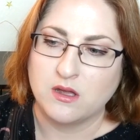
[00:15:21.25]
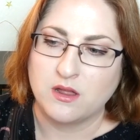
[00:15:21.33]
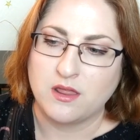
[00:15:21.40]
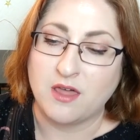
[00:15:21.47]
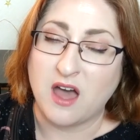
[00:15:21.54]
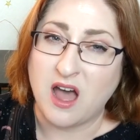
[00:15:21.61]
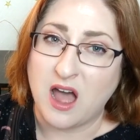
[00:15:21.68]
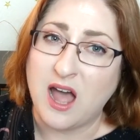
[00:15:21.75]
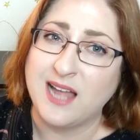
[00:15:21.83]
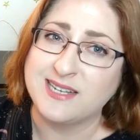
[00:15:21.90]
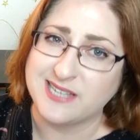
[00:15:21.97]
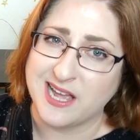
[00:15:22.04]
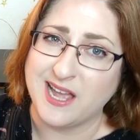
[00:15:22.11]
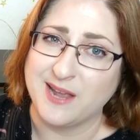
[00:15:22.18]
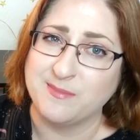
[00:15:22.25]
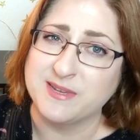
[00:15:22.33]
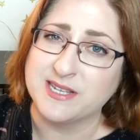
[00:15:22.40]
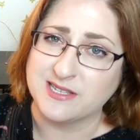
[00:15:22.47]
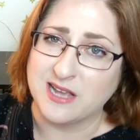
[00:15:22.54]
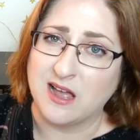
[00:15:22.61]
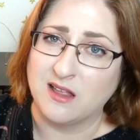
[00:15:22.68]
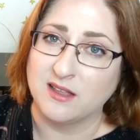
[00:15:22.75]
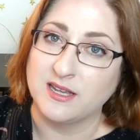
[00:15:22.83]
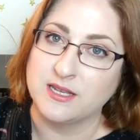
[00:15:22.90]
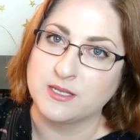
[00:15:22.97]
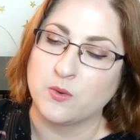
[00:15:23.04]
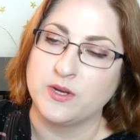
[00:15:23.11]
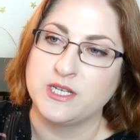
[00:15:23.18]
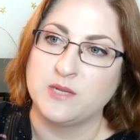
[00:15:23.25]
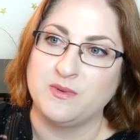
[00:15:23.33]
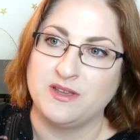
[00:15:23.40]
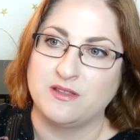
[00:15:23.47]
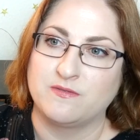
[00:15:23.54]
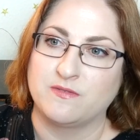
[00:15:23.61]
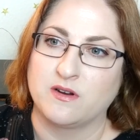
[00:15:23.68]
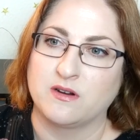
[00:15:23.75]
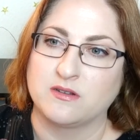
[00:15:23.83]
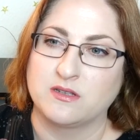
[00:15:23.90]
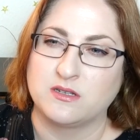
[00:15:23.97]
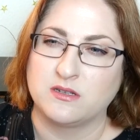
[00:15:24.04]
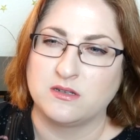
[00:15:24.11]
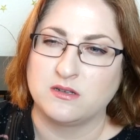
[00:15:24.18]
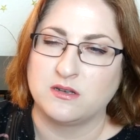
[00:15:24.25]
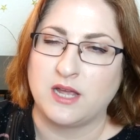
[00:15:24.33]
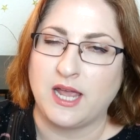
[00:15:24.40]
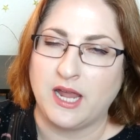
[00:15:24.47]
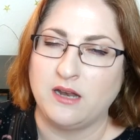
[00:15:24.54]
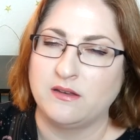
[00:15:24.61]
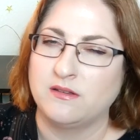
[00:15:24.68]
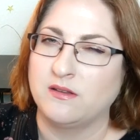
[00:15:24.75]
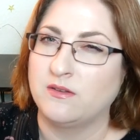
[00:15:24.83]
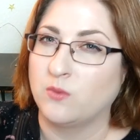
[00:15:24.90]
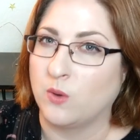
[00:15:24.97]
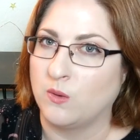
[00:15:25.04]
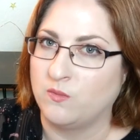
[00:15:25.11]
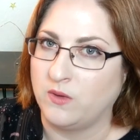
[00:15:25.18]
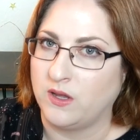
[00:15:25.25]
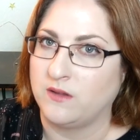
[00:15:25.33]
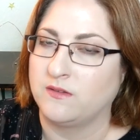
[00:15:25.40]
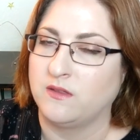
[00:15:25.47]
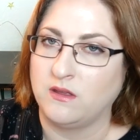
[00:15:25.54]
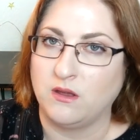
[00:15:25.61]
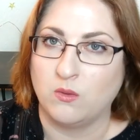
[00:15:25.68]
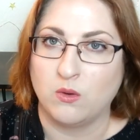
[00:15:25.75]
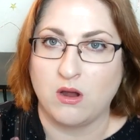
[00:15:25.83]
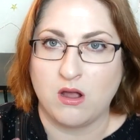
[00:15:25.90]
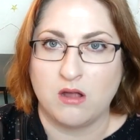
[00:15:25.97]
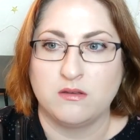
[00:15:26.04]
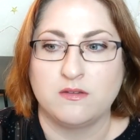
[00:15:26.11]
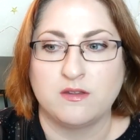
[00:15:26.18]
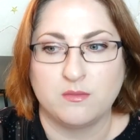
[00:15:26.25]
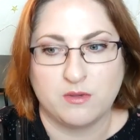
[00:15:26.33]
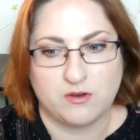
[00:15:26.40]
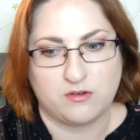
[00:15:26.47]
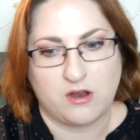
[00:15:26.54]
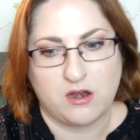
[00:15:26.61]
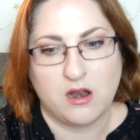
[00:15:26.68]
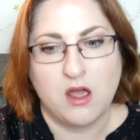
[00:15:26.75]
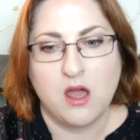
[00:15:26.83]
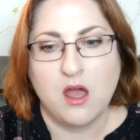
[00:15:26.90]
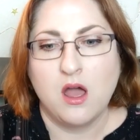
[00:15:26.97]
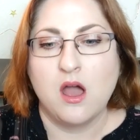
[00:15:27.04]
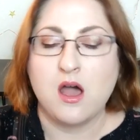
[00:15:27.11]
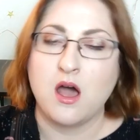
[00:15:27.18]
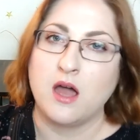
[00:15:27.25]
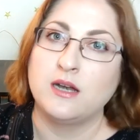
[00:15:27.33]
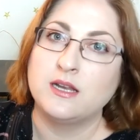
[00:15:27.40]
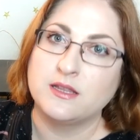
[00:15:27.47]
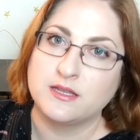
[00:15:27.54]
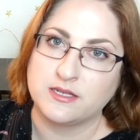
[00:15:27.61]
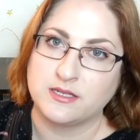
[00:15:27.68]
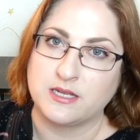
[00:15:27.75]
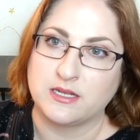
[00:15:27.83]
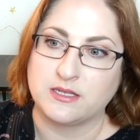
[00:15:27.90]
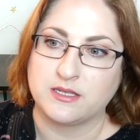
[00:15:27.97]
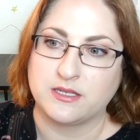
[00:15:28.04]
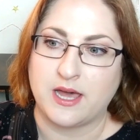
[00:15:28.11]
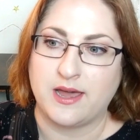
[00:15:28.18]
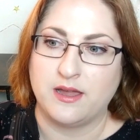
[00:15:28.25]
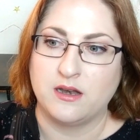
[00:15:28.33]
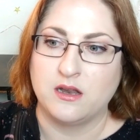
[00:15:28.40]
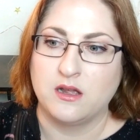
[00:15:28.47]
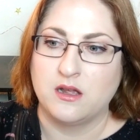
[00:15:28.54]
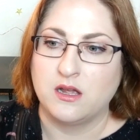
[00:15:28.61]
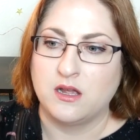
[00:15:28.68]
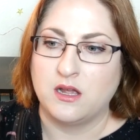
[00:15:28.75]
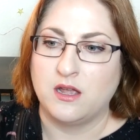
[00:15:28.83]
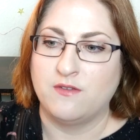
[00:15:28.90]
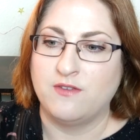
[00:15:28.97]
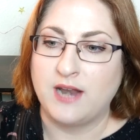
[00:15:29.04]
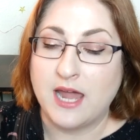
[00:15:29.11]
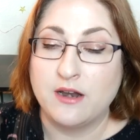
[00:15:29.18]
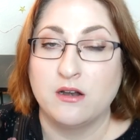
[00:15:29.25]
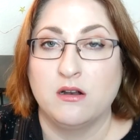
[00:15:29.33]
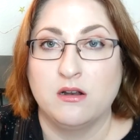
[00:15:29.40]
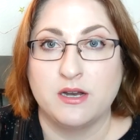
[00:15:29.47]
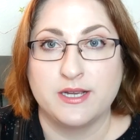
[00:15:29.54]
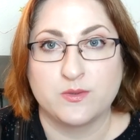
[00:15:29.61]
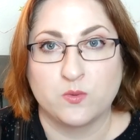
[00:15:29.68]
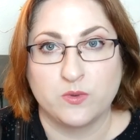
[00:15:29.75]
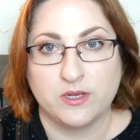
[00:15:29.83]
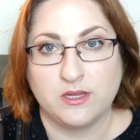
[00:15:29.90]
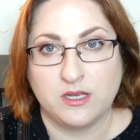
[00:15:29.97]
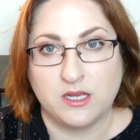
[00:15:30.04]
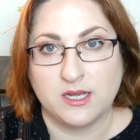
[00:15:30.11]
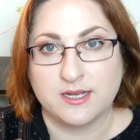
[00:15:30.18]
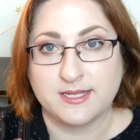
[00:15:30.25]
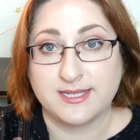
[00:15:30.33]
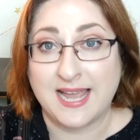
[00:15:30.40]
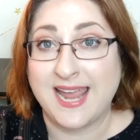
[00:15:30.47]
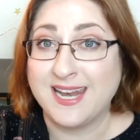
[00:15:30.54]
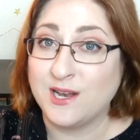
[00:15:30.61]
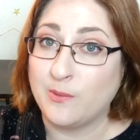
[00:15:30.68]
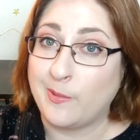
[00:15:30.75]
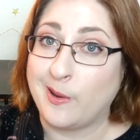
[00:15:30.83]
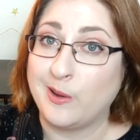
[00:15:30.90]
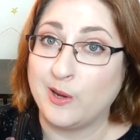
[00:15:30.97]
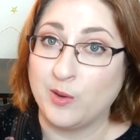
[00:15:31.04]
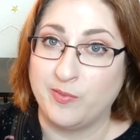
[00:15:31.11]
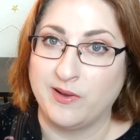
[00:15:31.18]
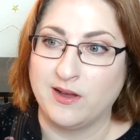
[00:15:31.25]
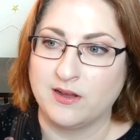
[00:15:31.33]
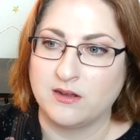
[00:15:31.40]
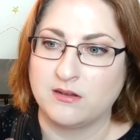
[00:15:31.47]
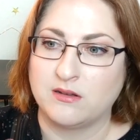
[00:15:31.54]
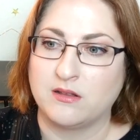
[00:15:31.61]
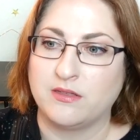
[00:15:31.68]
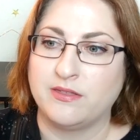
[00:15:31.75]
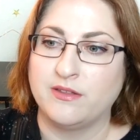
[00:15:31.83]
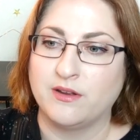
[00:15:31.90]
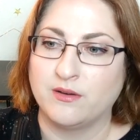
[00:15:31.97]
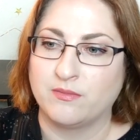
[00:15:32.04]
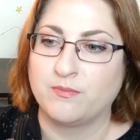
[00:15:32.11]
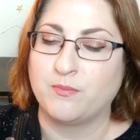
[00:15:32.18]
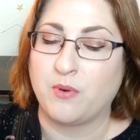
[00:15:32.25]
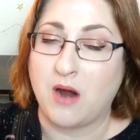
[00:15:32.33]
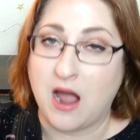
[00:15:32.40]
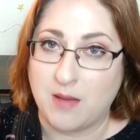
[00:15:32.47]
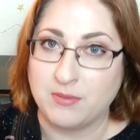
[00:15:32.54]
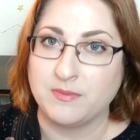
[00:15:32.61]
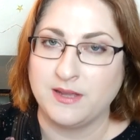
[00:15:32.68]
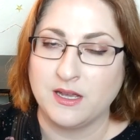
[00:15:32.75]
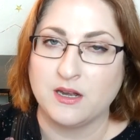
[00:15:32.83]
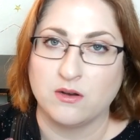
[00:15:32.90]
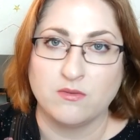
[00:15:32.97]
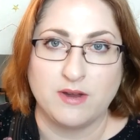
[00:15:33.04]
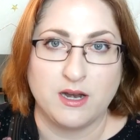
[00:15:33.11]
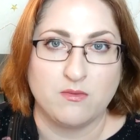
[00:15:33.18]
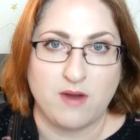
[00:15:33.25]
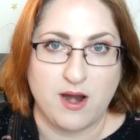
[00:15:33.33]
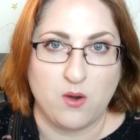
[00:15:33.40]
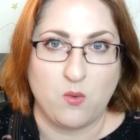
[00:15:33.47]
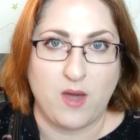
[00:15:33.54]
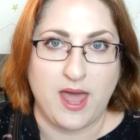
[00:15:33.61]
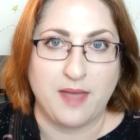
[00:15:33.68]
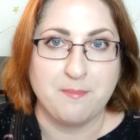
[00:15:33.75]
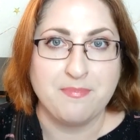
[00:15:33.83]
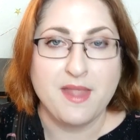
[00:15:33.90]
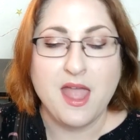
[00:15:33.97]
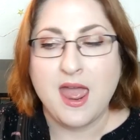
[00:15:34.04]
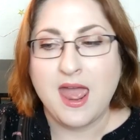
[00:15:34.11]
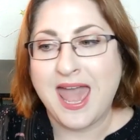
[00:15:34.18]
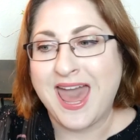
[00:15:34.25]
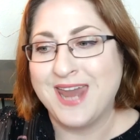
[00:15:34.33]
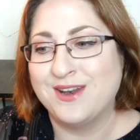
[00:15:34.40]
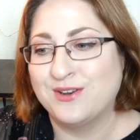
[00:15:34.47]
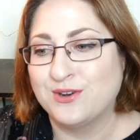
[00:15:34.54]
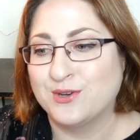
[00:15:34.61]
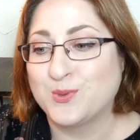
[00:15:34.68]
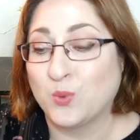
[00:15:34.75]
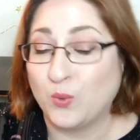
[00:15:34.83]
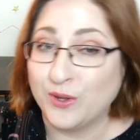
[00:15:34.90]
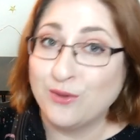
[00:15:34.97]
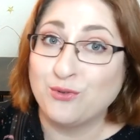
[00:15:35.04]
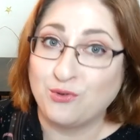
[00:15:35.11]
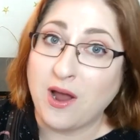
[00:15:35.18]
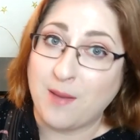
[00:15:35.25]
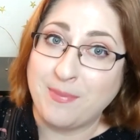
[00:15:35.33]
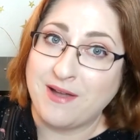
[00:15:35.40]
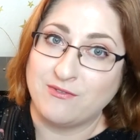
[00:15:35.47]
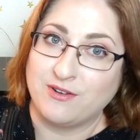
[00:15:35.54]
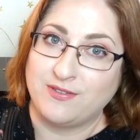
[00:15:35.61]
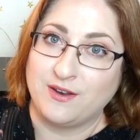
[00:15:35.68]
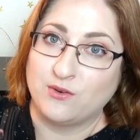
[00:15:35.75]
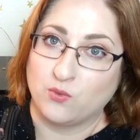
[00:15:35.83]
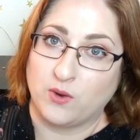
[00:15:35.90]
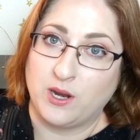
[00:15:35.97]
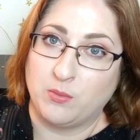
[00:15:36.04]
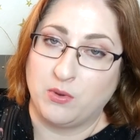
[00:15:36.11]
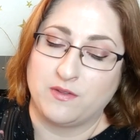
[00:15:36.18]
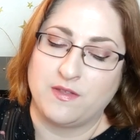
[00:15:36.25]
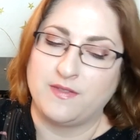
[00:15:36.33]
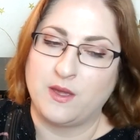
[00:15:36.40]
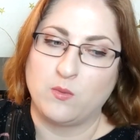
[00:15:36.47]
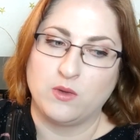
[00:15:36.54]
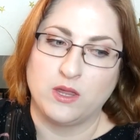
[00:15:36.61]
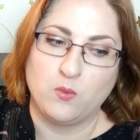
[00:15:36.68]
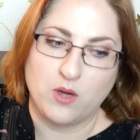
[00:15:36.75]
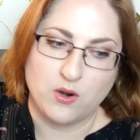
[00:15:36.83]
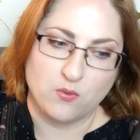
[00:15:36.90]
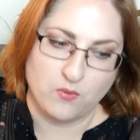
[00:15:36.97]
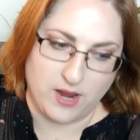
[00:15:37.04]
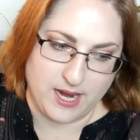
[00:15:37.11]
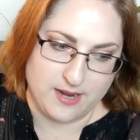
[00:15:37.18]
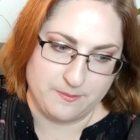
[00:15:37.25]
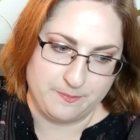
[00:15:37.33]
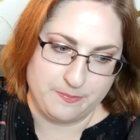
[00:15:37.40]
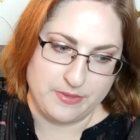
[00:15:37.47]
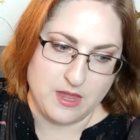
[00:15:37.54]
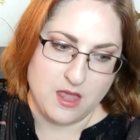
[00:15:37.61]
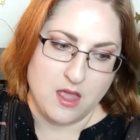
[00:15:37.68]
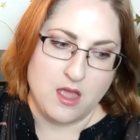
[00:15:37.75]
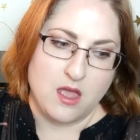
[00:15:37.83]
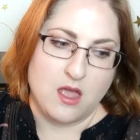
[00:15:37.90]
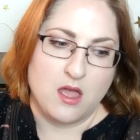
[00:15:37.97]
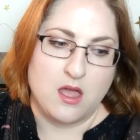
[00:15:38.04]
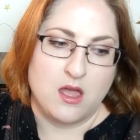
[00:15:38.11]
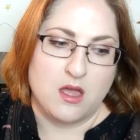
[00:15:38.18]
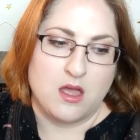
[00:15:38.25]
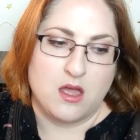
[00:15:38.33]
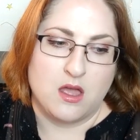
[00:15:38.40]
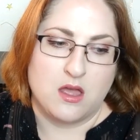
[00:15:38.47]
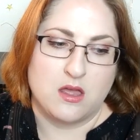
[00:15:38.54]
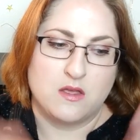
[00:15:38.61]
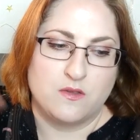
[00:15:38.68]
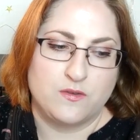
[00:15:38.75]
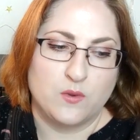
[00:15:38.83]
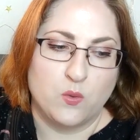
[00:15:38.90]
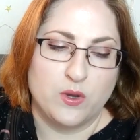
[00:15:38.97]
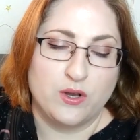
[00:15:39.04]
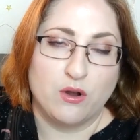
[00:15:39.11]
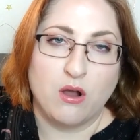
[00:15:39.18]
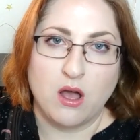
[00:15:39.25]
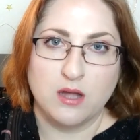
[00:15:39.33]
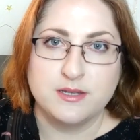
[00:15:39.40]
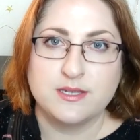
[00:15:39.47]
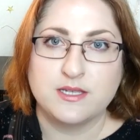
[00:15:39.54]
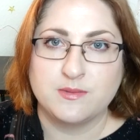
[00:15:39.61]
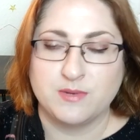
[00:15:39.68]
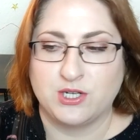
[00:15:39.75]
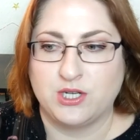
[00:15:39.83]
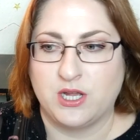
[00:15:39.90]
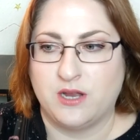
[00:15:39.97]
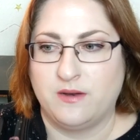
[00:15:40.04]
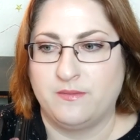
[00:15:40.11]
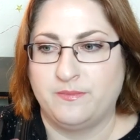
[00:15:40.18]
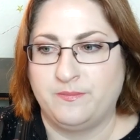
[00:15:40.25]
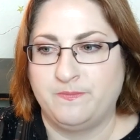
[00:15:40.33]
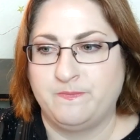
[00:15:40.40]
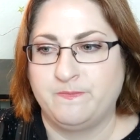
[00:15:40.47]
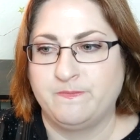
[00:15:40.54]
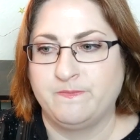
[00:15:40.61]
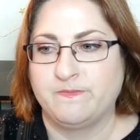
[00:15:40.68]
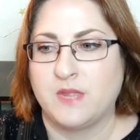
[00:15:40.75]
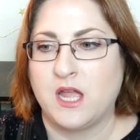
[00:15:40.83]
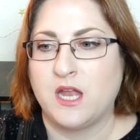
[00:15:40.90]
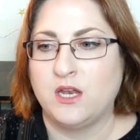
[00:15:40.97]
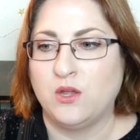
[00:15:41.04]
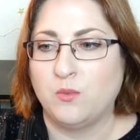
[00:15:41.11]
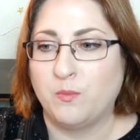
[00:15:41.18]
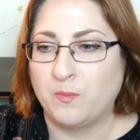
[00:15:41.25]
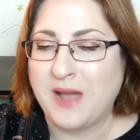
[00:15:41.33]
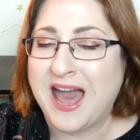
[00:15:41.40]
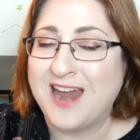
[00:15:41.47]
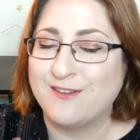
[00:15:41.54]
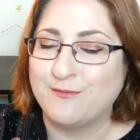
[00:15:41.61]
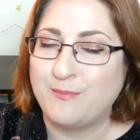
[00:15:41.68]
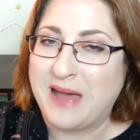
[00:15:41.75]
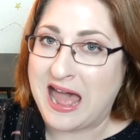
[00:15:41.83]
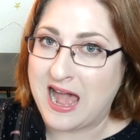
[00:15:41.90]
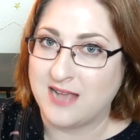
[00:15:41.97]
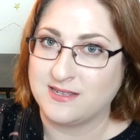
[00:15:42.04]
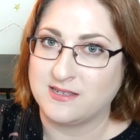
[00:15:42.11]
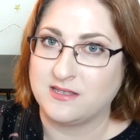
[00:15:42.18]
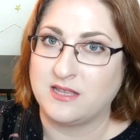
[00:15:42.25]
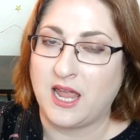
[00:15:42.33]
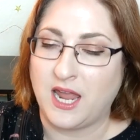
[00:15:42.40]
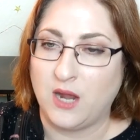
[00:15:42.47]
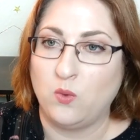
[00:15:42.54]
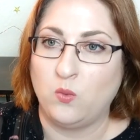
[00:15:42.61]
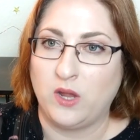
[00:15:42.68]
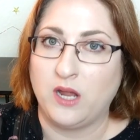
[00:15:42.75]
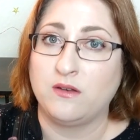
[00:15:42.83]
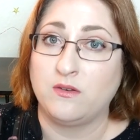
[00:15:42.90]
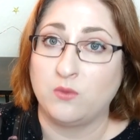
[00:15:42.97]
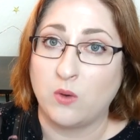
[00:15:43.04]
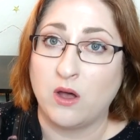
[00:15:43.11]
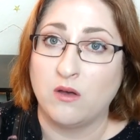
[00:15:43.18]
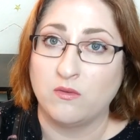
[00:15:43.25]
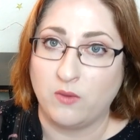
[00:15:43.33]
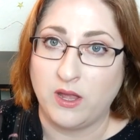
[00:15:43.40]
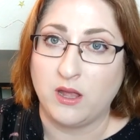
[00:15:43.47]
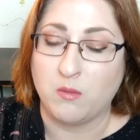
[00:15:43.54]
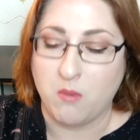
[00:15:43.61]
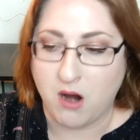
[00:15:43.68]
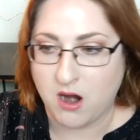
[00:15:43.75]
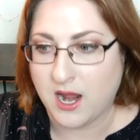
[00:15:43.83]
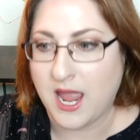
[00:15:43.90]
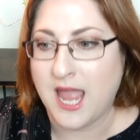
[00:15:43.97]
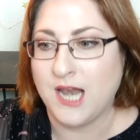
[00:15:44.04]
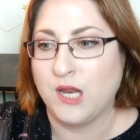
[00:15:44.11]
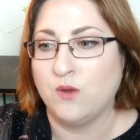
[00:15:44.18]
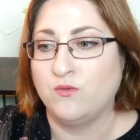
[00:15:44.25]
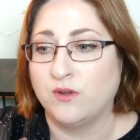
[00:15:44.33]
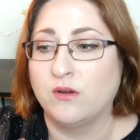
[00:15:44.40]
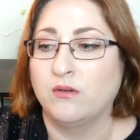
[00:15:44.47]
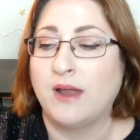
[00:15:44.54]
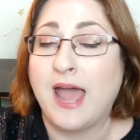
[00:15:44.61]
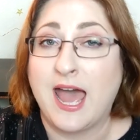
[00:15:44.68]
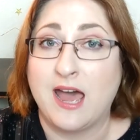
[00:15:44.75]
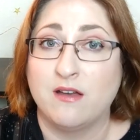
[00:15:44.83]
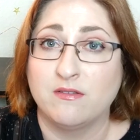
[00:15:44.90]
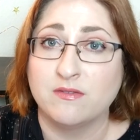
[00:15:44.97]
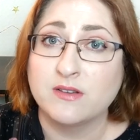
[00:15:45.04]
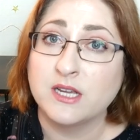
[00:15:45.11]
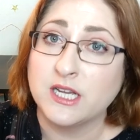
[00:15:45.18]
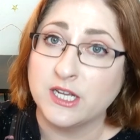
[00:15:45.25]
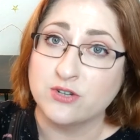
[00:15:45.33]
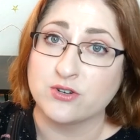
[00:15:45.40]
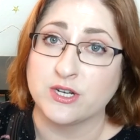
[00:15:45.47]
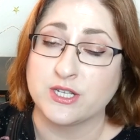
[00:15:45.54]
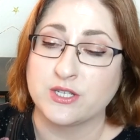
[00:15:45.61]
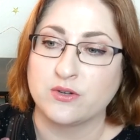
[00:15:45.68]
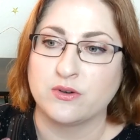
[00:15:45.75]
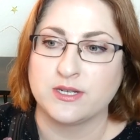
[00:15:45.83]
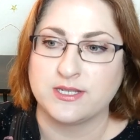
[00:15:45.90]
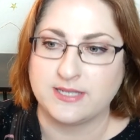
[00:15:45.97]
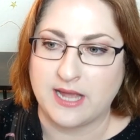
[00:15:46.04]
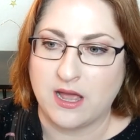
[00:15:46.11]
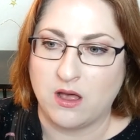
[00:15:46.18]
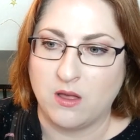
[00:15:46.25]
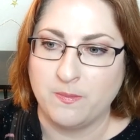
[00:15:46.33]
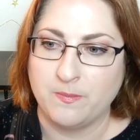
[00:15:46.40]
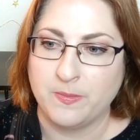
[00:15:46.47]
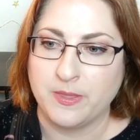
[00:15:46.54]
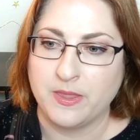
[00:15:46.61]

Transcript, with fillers: the hot time to sell is going to be the first eight to twelve weeks that you are on submission. Hot in the sense that if an editor is really excited about your book, they're probably going to read it right away. Editors will drop everything to read a book that they really want to read. So when you're on submission and you kind of pass the eight week to twelve week mark and you don't have interest or a sale,